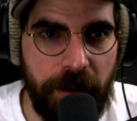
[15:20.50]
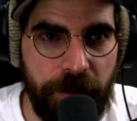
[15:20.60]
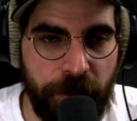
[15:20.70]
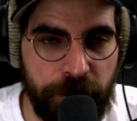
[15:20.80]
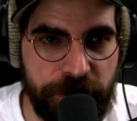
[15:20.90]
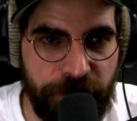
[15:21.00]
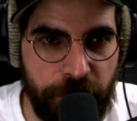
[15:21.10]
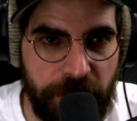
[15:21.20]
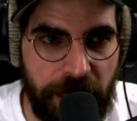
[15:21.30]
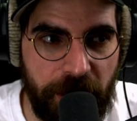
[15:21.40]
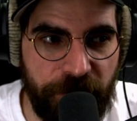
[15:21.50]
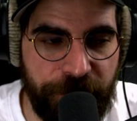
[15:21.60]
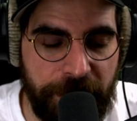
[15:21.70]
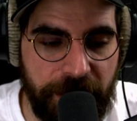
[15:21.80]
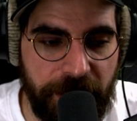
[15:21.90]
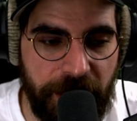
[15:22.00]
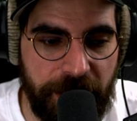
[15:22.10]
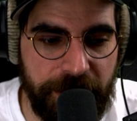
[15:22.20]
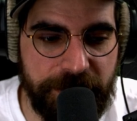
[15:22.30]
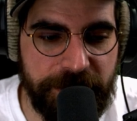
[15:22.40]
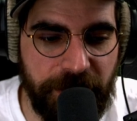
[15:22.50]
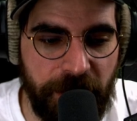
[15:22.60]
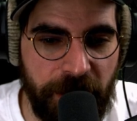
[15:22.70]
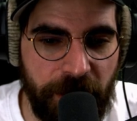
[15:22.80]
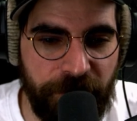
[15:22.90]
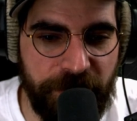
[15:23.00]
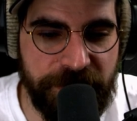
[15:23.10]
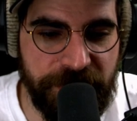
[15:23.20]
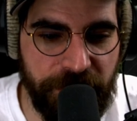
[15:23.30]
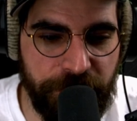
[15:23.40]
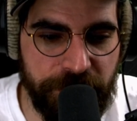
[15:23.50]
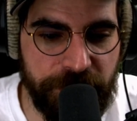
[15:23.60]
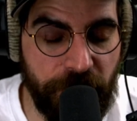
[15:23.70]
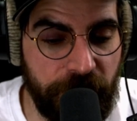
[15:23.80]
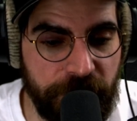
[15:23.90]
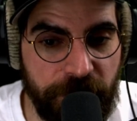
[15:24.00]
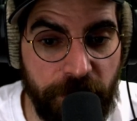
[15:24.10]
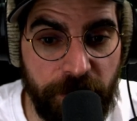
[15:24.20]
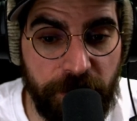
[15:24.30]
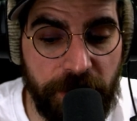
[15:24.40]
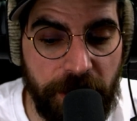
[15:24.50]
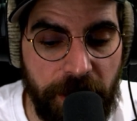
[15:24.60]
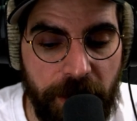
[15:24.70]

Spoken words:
Those of you that love Payday the Heist love the serious dark tone.